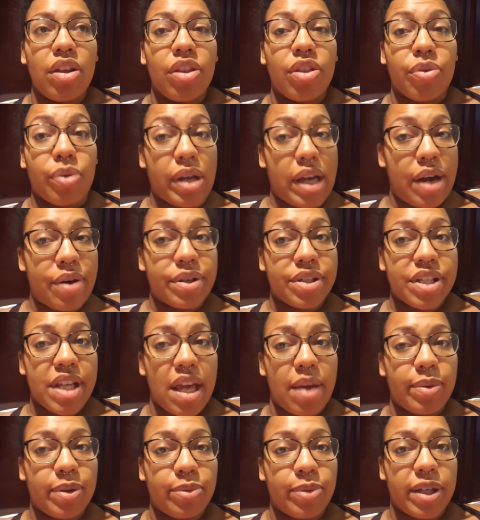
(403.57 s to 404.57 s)
3 hours
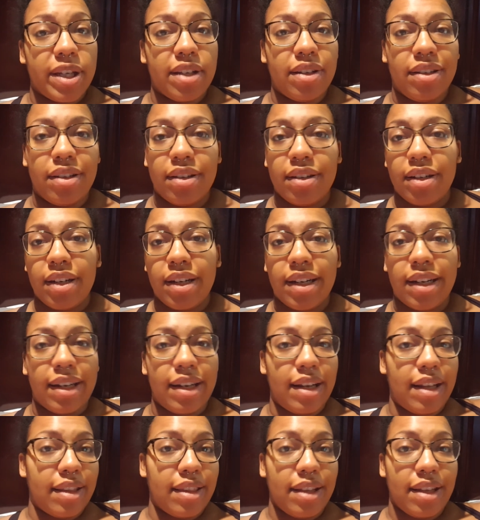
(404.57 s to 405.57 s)
came and went,
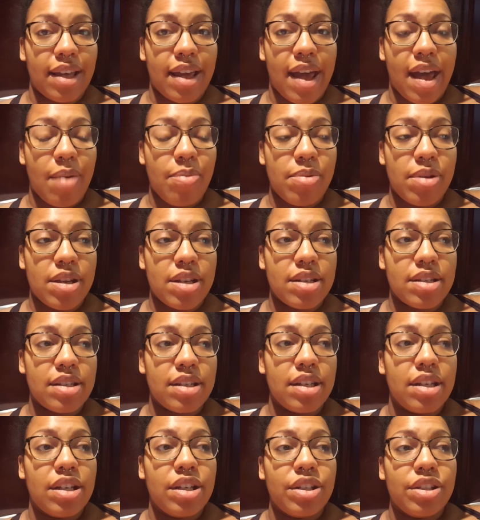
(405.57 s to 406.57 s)
nothing happened.
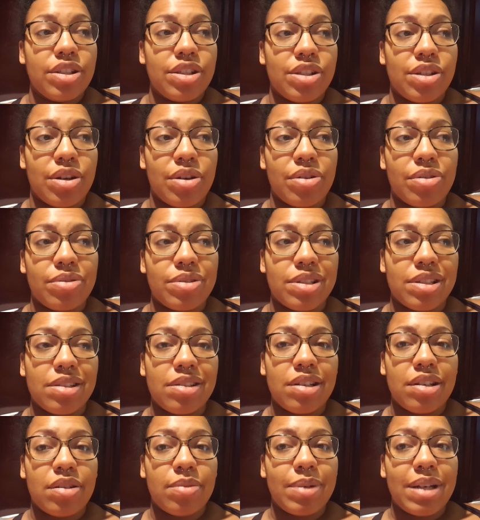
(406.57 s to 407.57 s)
So it was a
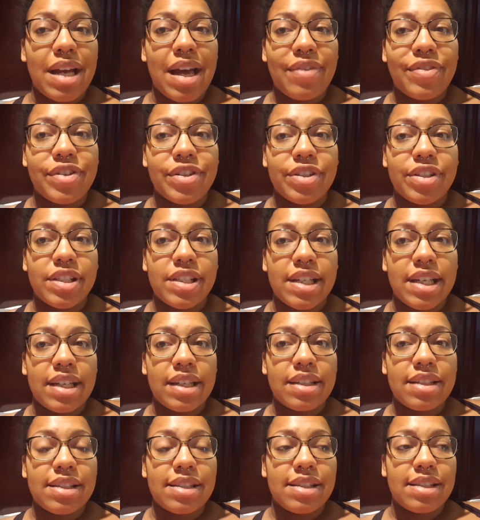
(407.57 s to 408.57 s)
little bit after
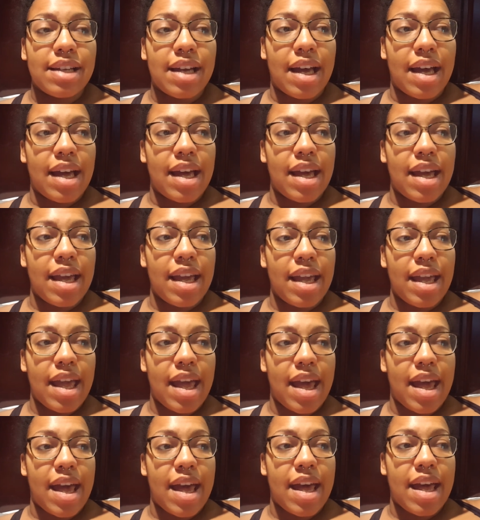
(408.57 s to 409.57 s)
6. I
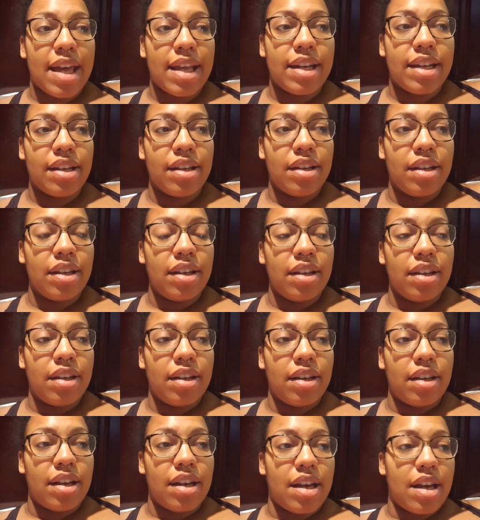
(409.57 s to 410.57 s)
had
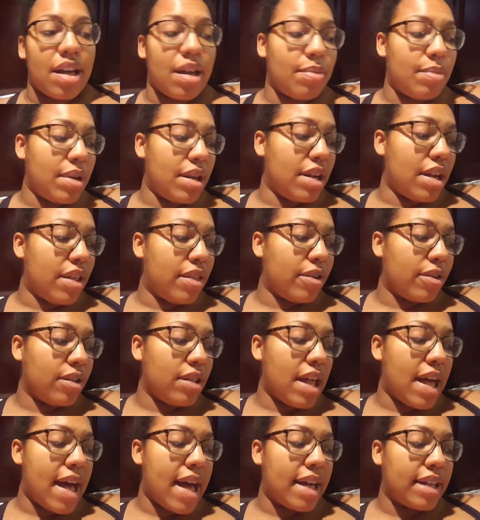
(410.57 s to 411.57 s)
another
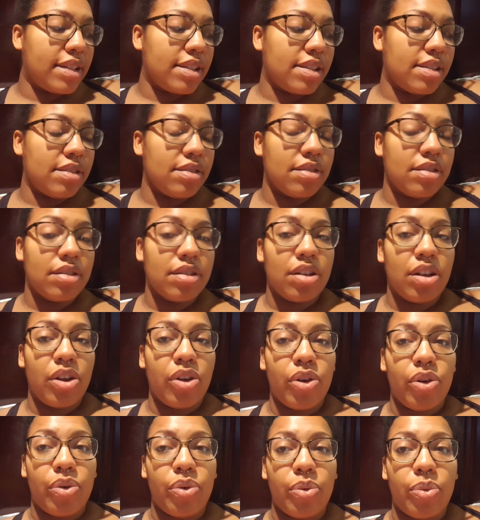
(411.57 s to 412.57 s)
glass
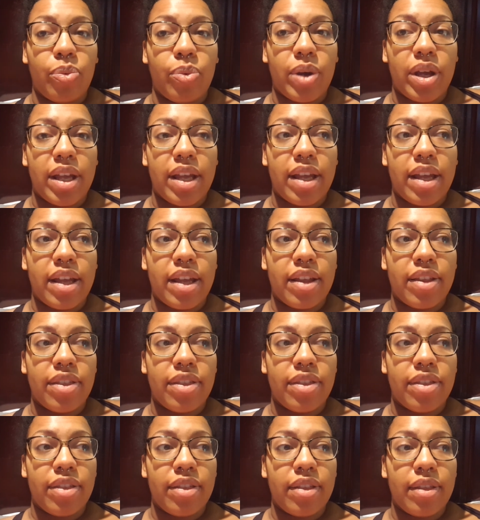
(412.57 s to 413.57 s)

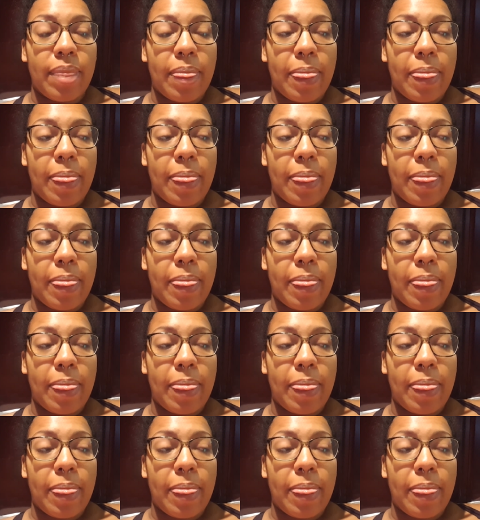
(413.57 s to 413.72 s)
with,